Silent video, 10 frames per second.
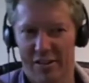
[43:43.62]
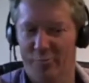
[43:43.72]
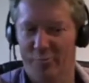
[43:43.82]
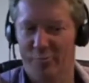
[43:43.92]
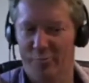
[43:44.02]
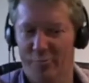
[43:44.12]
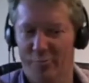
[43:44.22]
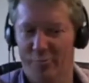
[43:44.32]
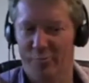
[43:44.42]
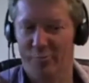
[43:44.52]
there's a lot
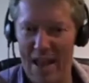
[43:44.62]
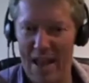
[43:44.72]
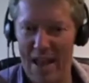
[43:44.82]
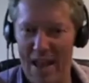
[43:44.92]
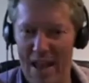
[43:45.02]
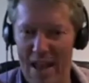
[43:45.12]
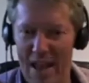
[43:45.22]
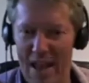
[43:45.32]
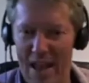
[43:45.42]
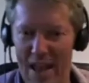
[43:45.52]
of bag,
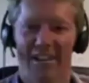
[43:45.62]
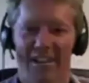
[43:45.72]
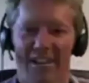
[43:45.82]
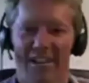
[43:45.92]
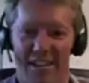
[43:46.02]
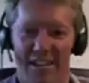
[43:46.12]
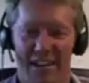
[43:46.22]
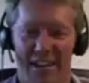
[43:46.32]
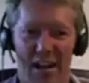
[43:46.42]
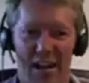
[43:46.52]
if you like.